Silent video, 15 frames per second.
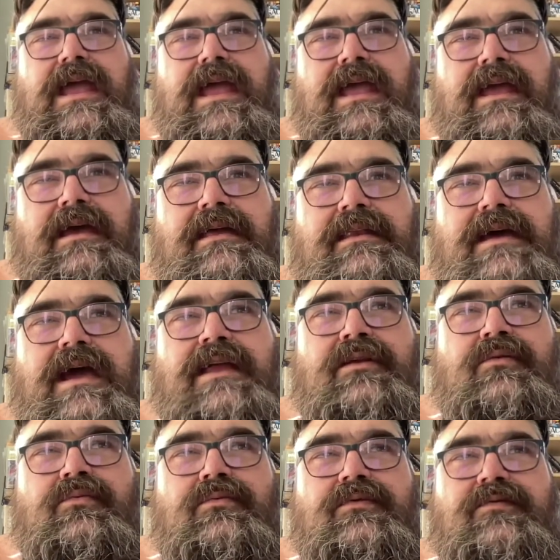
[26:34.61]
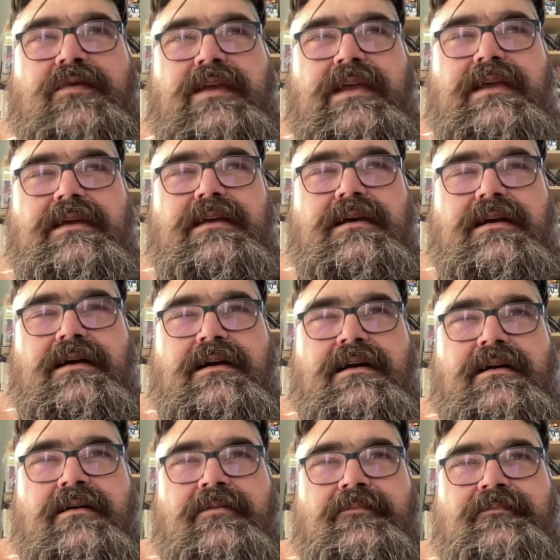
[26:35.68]
And I don't think
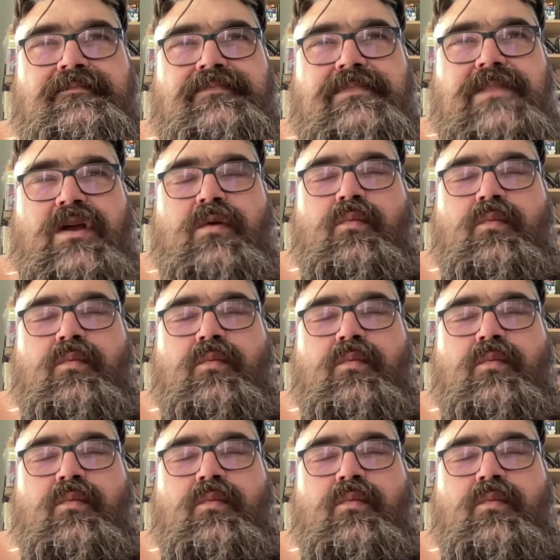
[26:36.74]
there